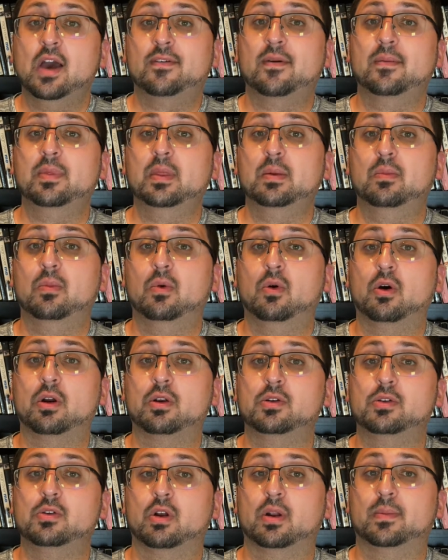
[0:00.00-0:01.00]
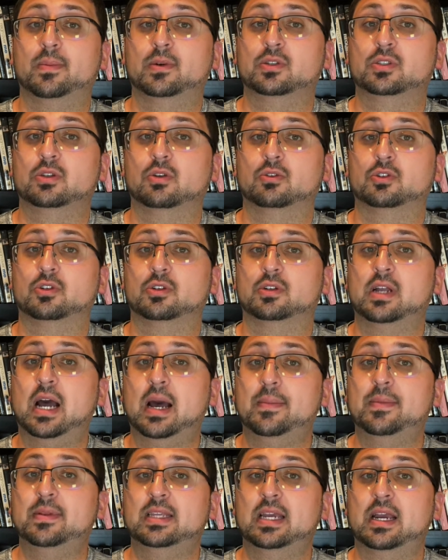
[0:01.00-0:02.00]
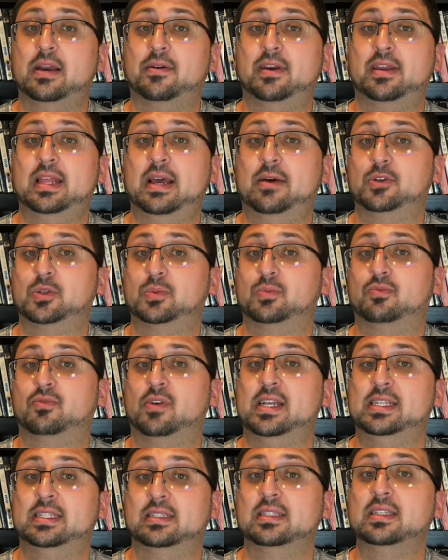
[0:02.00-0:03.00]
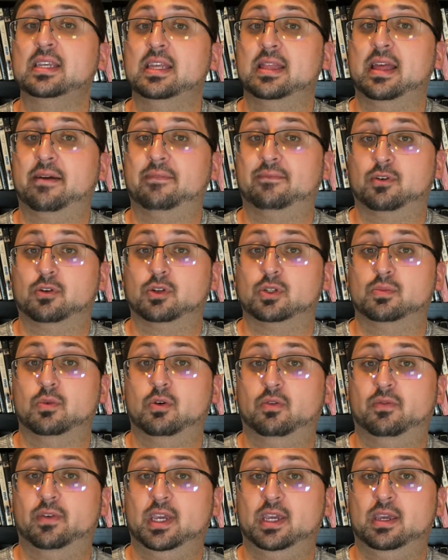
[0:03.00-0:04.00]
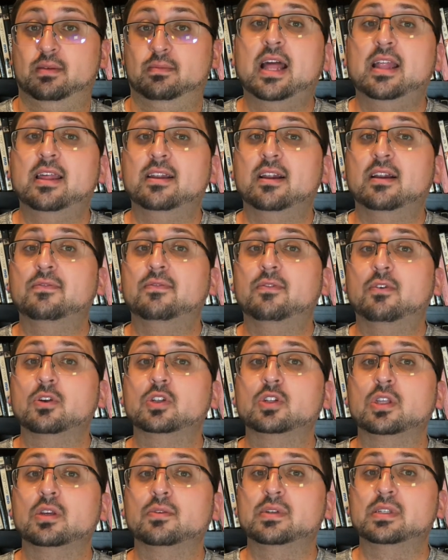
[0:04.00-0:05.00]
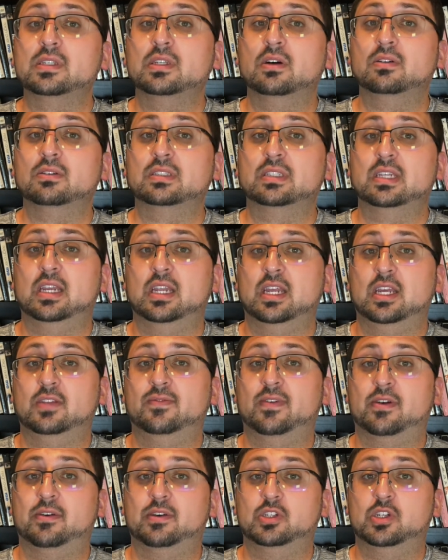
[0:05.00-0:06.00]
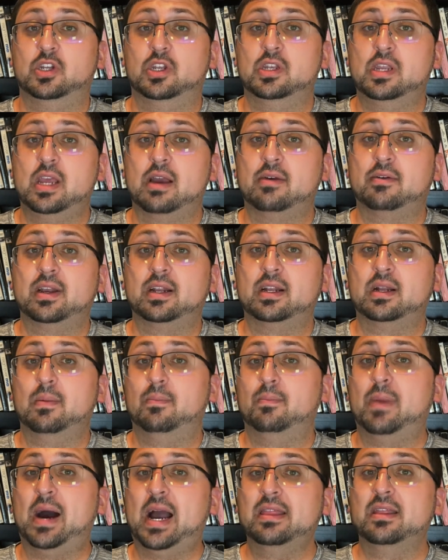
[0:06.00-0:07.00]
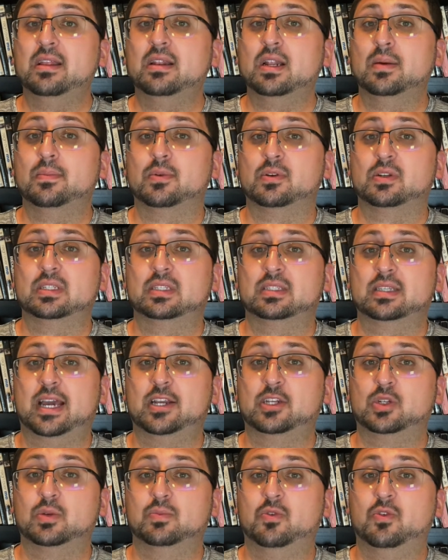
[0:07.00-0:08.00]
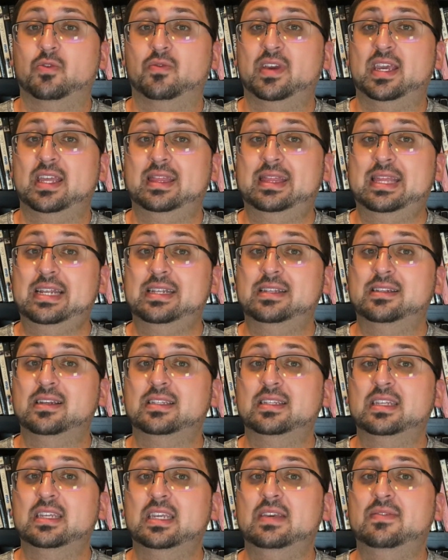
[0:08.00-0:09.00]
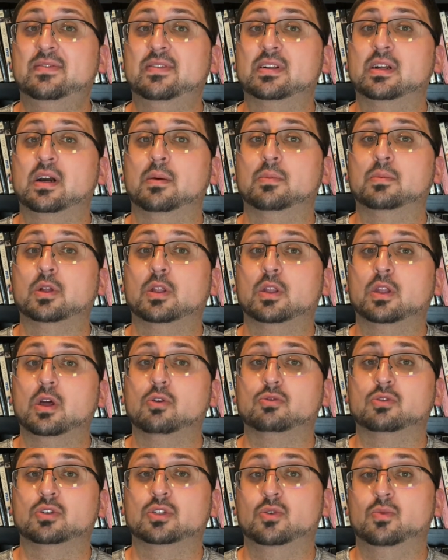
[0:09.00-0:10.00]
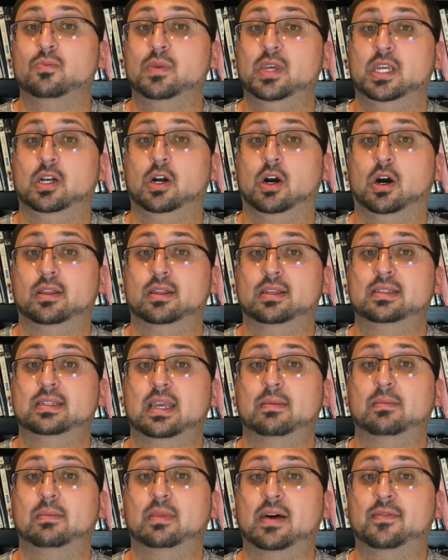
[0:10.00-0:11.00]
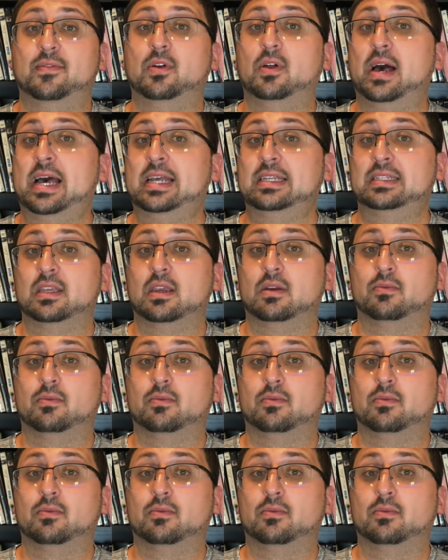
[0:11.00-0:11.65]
from the more notable social commentary that was present in that first movie. And it unfortunately results in a very generic, by-the-numbers slasher movie that doesn't even come close to being on the same level as the